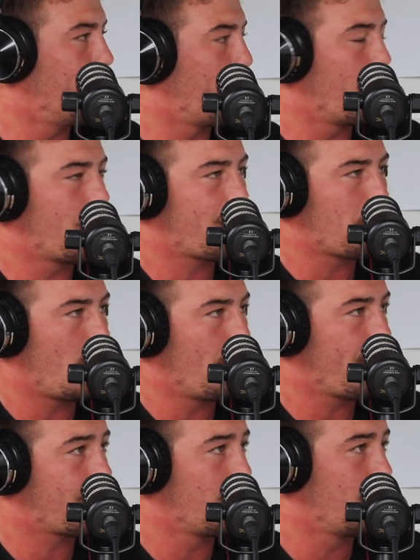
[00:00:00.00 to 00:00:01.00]
to primary school
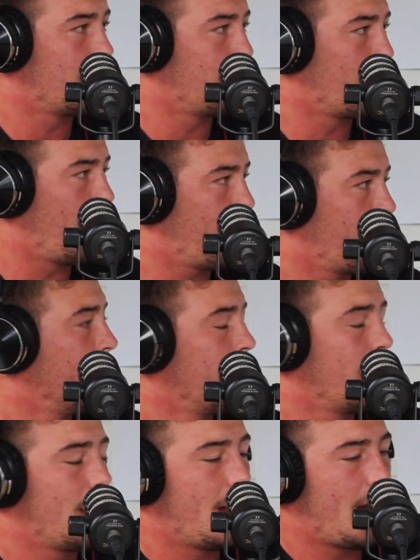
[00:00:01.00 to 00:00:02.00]
with them right through.
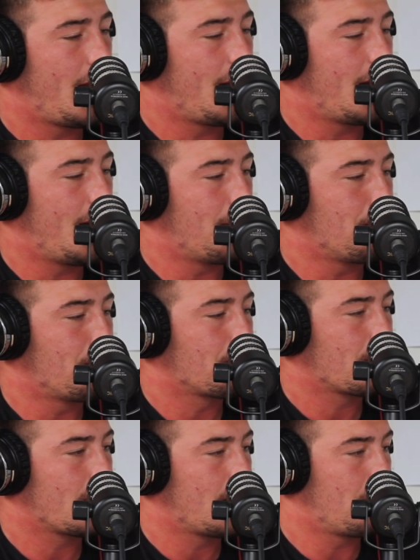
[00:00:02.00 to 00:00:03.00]
And
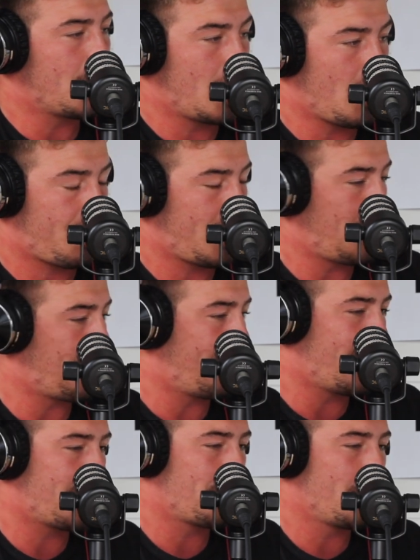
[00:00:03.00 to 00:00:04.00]
but yeah, I started
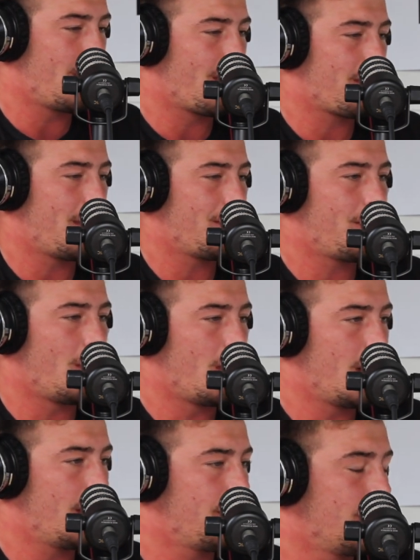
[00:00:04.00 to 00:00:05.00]
playing rugby when I was about
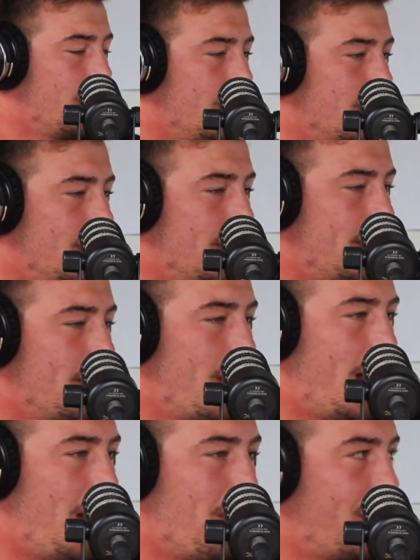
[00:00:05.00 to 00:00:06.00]
5.
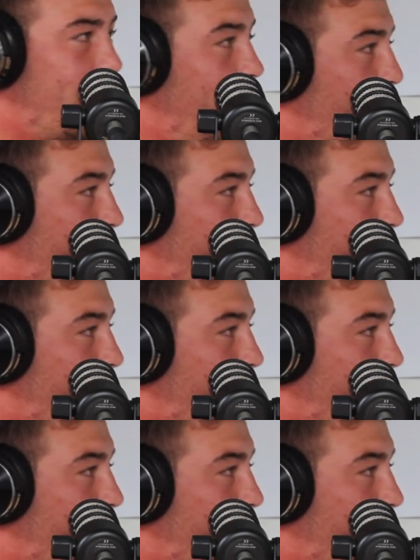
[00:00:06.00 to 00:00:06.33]
My dad